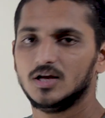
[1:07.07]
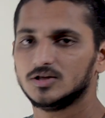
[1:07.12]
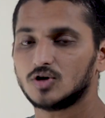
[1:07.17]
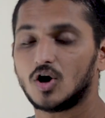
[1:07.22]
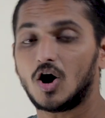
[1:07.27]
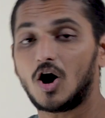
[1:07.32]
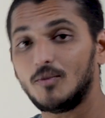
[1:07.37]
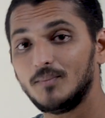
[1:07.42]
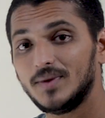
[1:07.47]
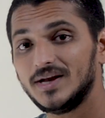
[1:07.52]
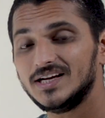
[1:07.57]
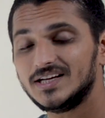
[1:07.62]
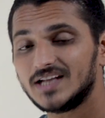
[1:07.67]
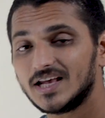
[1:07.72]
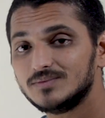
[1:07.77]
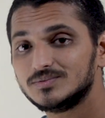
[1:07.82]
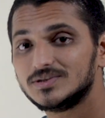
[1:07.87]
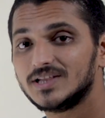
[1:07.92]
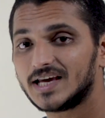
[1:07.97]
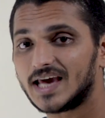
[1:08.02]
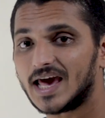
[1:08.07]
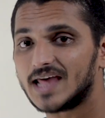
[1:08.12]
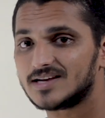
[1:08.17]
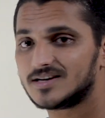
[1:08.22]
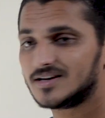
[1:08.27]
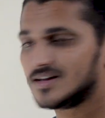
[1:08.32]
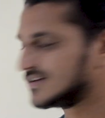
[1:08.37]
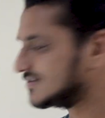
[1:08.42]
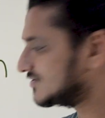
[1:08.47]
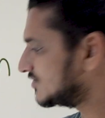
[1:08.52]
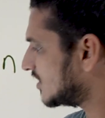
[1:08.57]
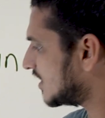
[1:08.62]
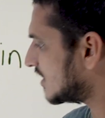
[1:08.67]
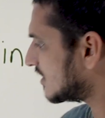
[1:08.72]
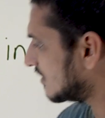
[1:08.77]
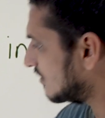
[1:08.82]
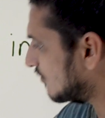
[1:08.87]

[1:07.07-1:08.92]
So how many times the character is there?